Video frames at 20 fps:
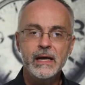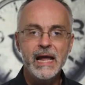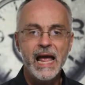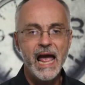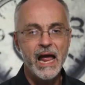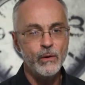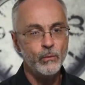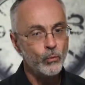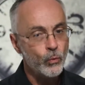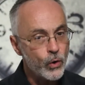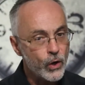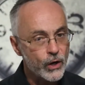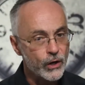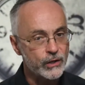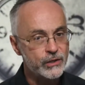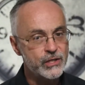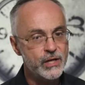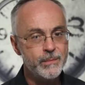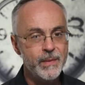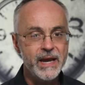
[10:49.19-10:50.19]
and work
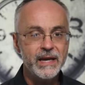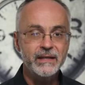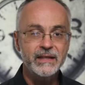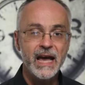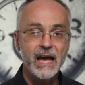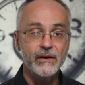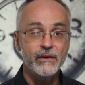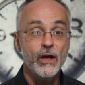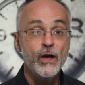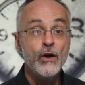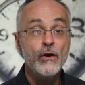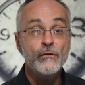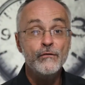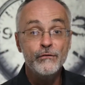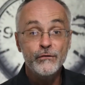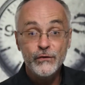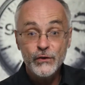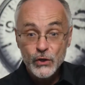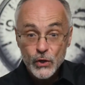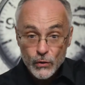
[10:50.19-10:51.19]
to make that
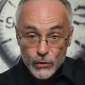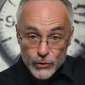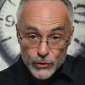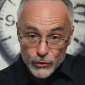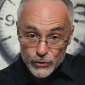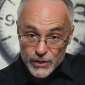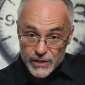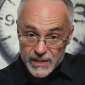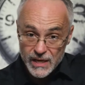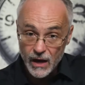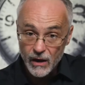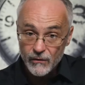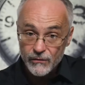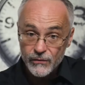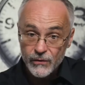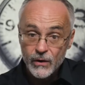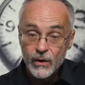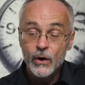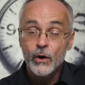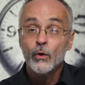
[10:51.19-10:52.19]
future self
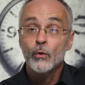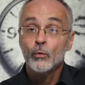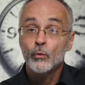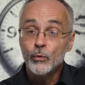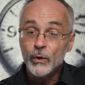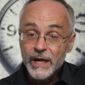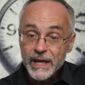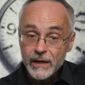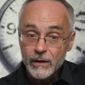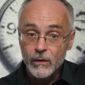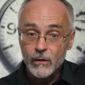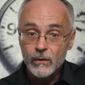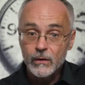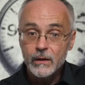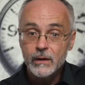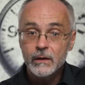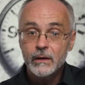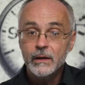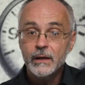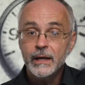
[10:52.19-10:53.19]
real
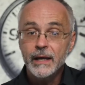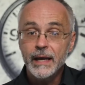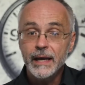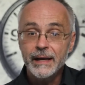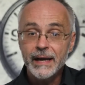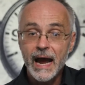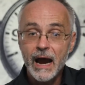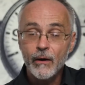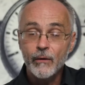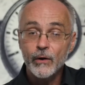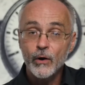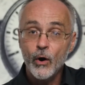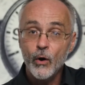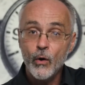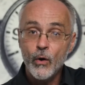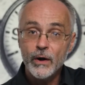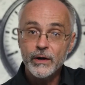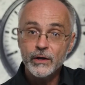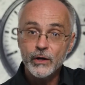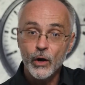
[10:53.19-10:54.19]
in our
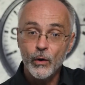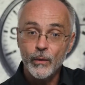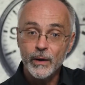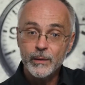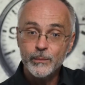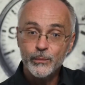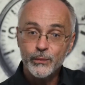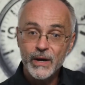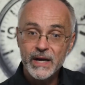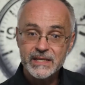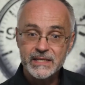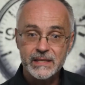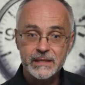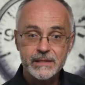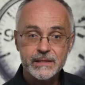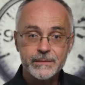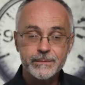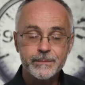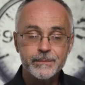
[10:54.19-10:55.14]
ongoing present.